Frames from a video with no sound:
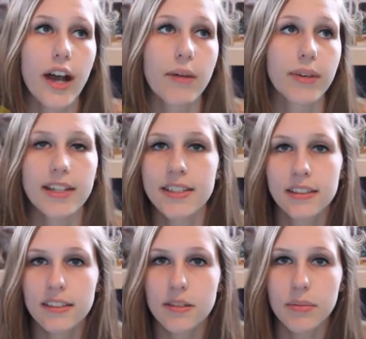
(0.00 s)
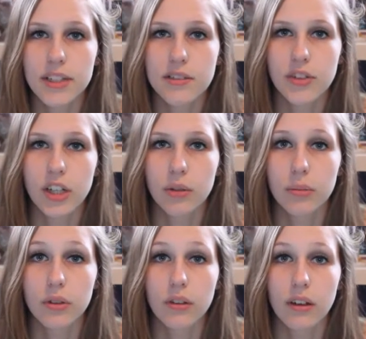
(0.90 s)
I'm guessing this means for like a
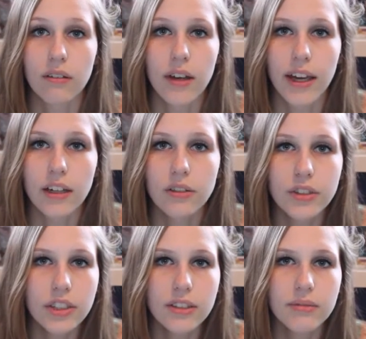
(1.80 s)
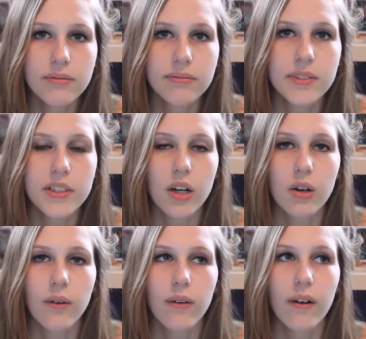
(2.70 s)
book hangover,
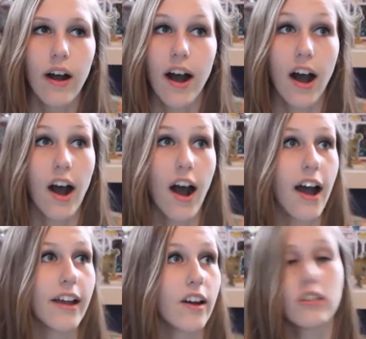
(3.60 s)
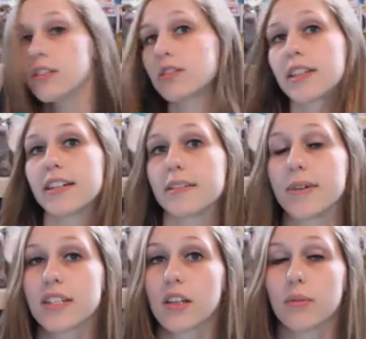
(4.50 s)
so I also say it
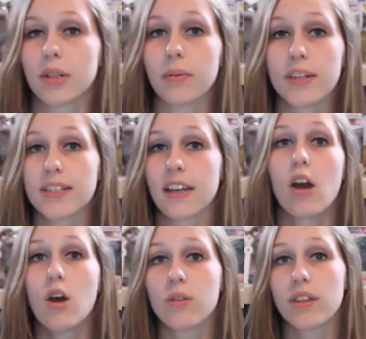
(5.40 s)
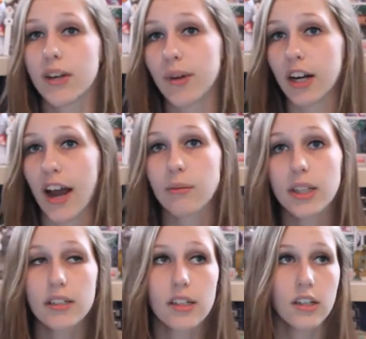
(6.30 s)
depends on the book because like with the Vampire Academy
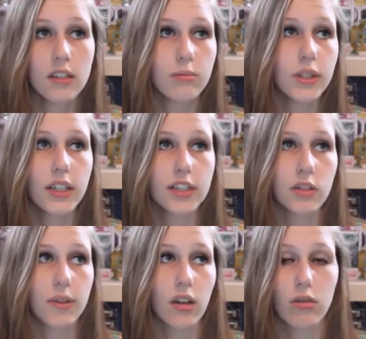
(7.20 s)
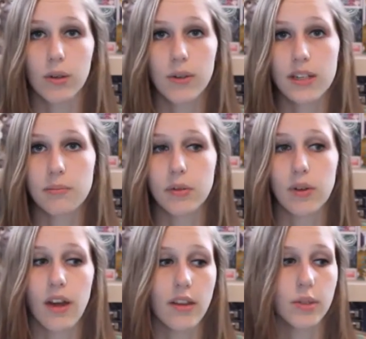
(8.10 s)
book it took me like three weeks but with
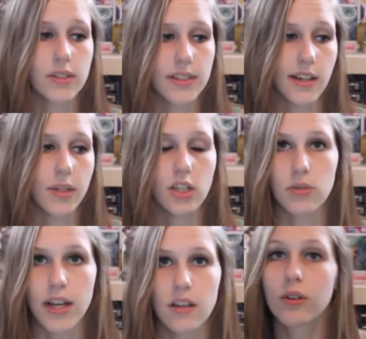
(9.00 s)
other books it's taken me like two days.